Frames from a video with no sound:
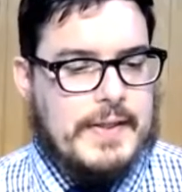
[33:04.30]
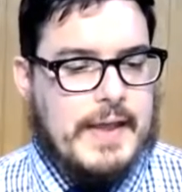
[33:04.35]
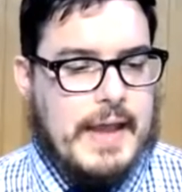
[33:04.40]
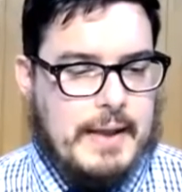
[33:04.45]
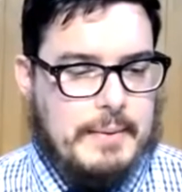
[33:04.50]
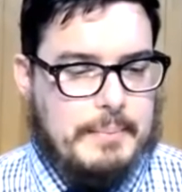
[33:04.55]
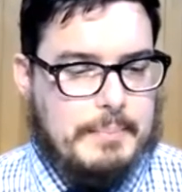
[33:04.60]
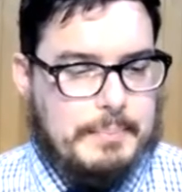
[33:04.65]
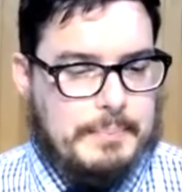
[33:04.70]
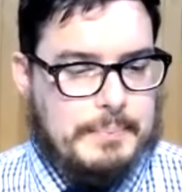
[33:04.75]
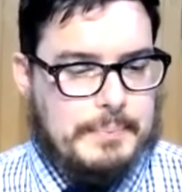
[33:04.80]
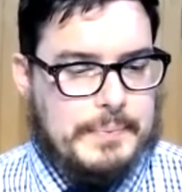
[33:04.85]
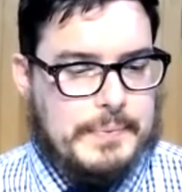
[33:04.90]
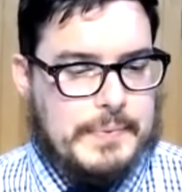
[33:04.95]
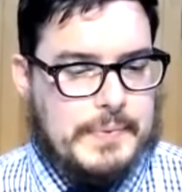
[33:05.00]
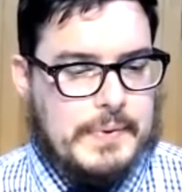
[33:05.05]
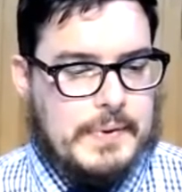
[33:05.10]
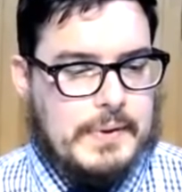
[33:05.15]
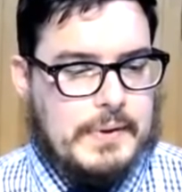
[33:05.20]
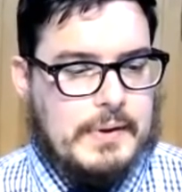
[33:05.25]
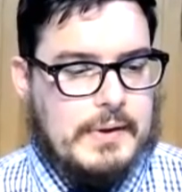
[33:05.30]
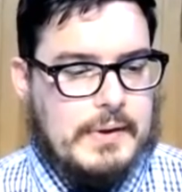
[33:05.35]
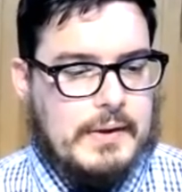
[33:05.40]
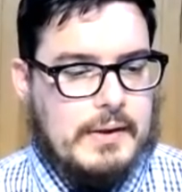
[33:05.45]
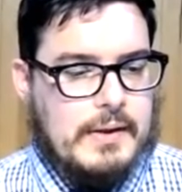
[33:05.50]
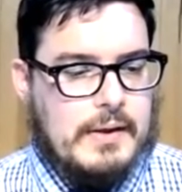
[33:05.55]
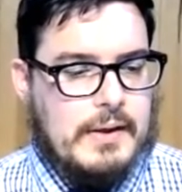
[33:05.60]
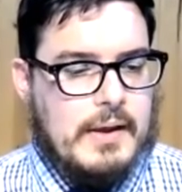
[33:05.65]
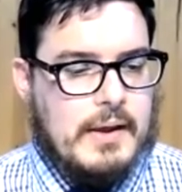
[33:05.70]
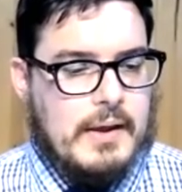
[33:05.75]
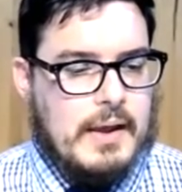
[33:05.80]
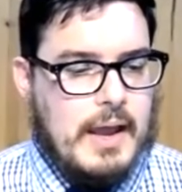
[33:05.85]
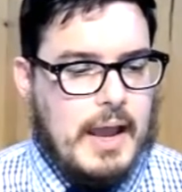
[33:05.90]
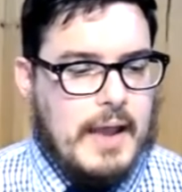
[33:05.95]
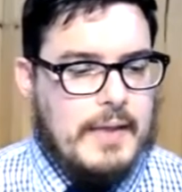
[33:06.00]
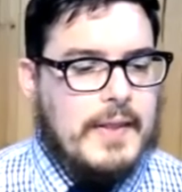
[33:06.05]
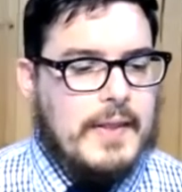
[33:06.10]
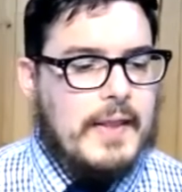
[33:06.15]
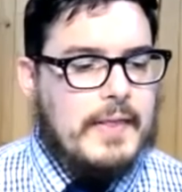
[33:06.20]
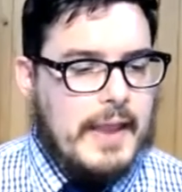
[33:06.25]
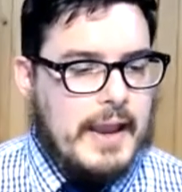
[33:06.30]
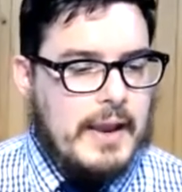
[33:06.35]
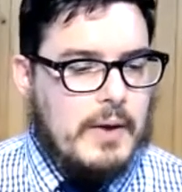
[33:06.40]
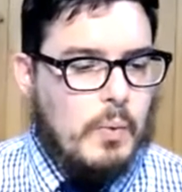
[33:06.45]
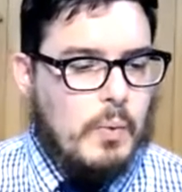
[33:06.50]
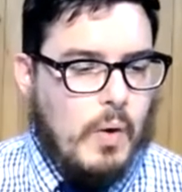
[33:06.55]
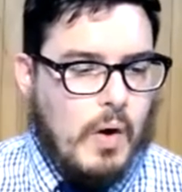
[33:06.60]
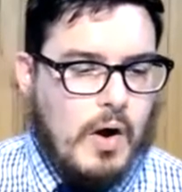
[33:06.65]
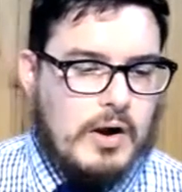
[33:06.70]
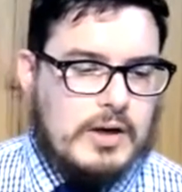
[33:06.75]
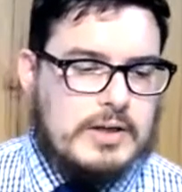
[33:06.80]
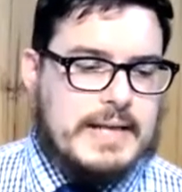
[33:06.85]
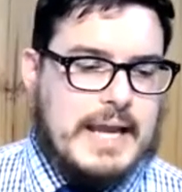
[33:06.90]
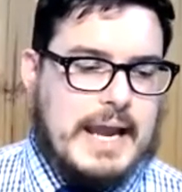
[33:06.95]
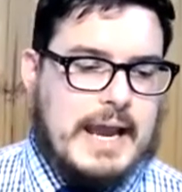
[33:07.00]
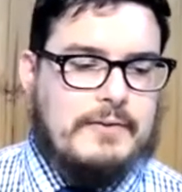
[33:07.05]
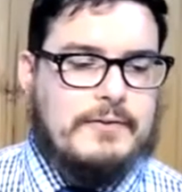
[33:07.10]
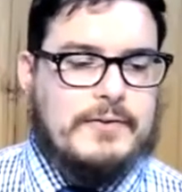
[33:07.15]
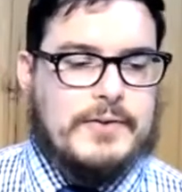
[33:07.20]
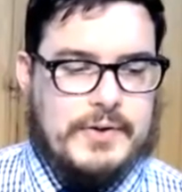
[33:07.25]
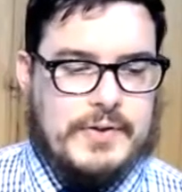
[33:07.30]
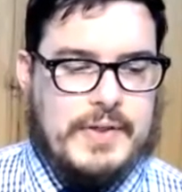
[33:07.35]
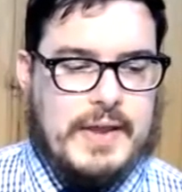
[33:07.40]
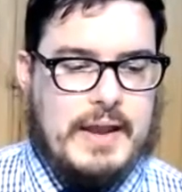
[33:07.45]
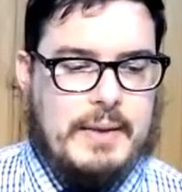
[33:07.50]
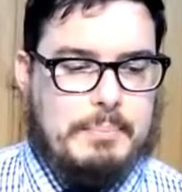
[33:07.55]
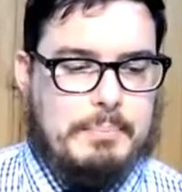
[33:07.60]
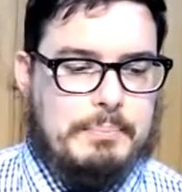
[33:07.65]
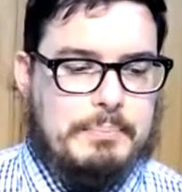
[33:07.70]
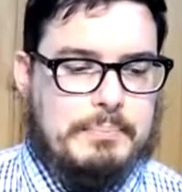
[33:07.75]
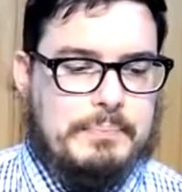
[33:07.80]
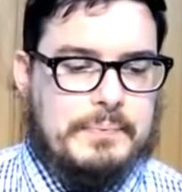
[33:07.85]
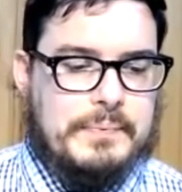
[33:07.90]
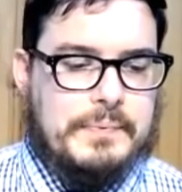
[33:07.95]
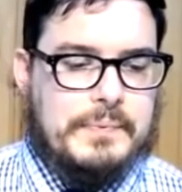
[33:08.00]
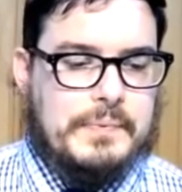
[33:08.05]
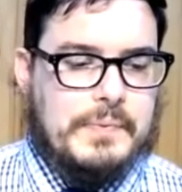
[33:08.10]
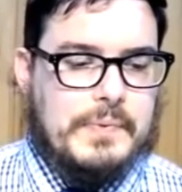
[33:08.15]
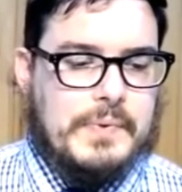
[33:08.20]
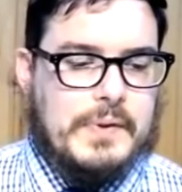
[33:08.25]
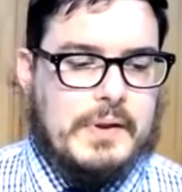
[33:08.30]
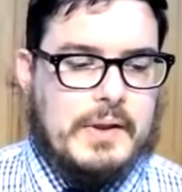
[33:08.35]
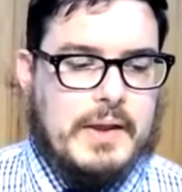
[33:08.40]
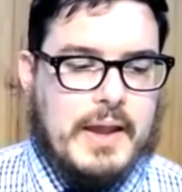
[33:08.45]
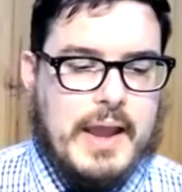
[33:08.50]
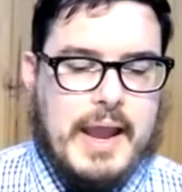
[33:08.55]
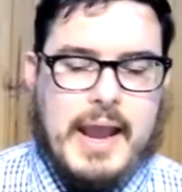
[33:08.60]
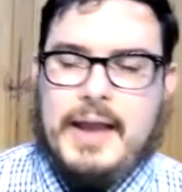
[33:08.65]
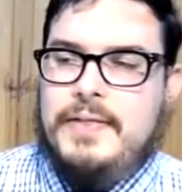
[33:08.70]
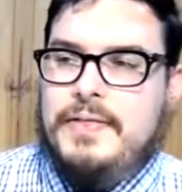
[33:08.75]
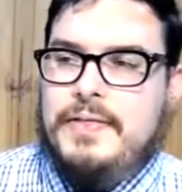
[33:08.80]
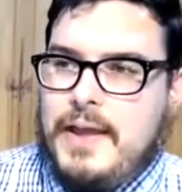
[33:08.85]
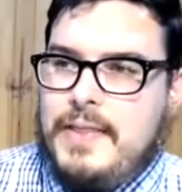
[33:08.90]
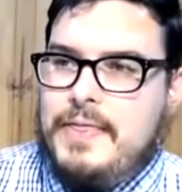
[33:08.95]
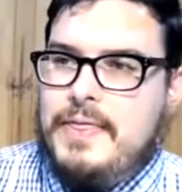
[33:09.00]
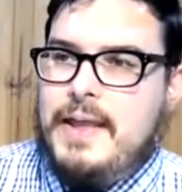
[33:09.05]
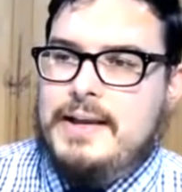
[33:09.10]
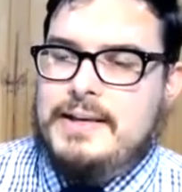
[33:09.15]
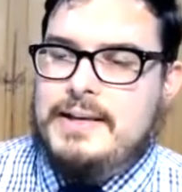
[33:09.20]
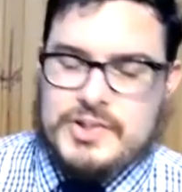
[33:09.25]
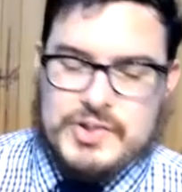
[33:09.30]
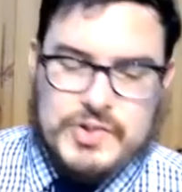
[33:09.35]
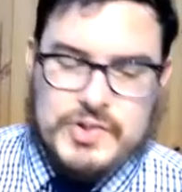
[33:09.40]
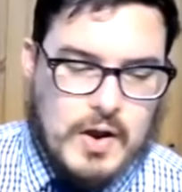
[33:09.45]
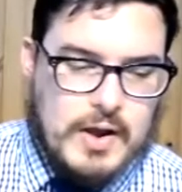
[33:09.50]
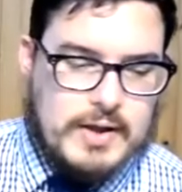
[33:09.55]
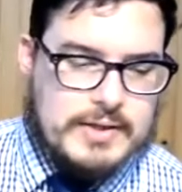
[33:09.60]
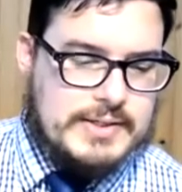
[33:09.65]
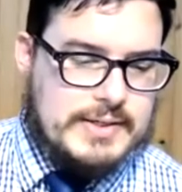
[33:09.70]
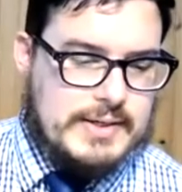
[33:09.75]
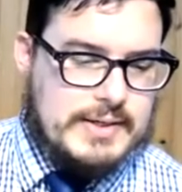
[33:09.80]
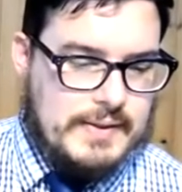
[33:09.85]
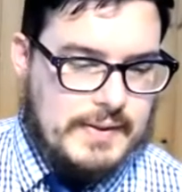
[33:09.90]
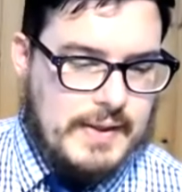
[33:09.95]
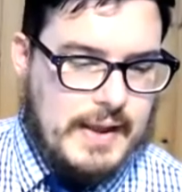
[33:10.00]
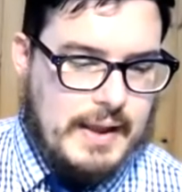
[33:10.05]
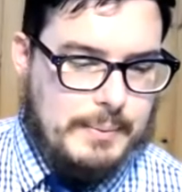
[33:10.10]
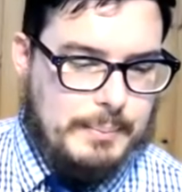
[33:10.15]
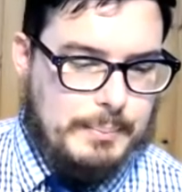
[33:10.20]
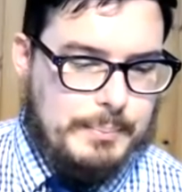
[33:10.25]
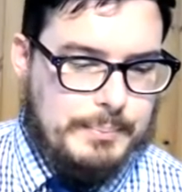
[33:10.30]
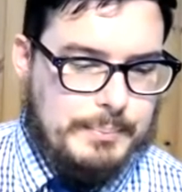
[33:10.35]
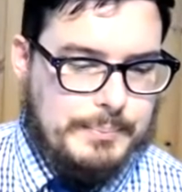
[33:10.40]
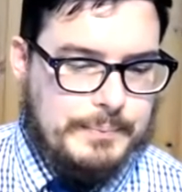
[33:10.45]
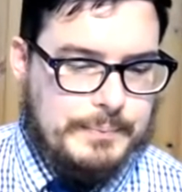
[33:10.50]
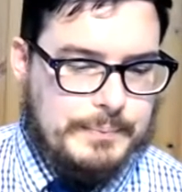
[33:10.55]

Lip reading: them, and then they walked after them, and then they sought them.